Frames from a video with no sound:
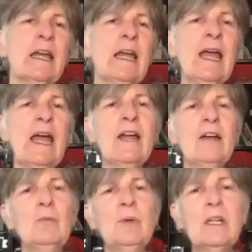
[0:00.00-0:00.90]

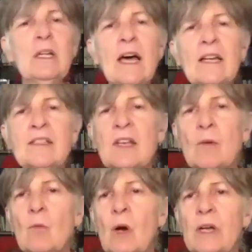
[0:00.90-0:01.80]
and realize that
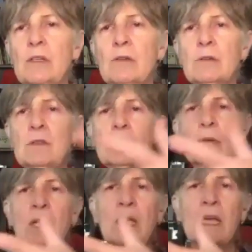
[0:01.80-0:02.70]
what you're
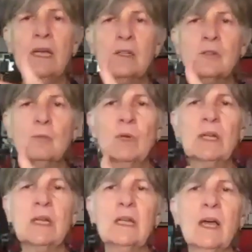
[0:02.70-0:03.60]
doing is really a